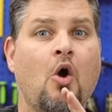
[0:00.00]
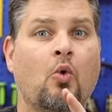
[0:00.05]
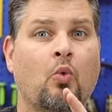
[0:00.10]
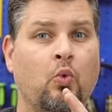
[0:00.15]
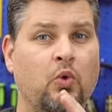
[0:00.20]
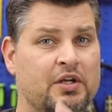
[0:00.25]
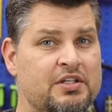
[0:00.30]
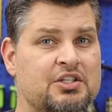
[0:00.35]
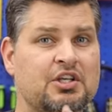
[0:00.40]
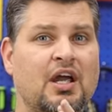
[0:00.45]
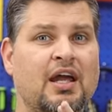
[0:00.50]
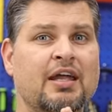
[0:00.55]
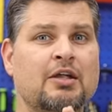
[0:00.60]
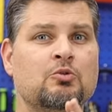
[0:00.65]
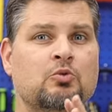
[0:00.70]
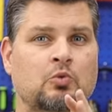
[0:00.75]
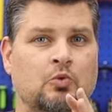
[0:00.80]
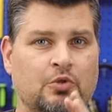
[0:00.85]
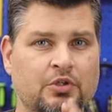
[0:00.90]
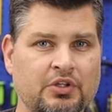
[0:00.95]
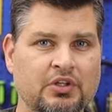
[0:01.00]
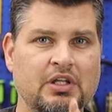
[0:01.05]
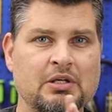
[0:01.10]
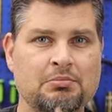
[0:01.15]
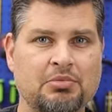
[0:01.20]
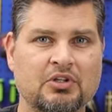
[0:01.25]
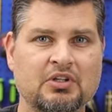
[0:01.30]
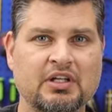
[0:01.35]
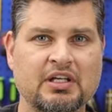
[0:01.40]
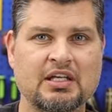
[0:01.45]
which I really
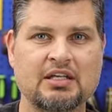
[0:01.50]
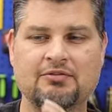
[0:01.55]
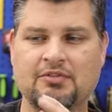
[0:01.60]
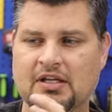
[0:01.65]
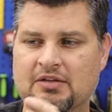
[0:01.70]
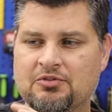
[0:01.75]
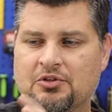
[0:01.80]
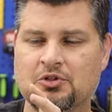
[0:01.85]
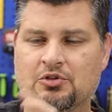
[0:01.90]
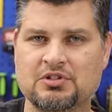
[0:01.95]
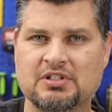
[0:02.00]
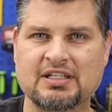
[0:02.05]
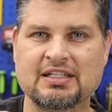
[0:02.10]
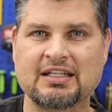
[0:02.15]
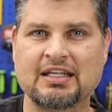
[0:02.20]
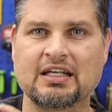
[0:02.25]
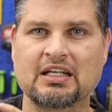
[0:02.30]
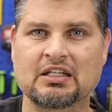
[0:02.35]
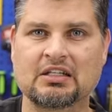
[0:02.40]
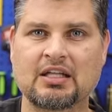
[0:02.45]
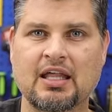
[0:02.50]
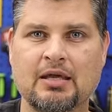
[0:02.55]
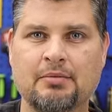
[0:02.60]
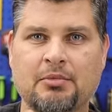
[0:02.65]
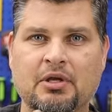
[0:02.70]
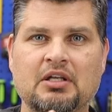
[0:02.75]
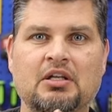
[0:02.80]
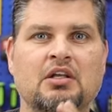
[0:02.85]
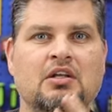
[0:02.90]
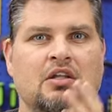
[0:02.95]
believe if you did get a
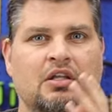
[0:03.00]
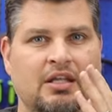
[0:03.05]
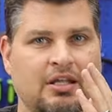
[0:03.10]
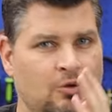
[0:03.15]
lemon,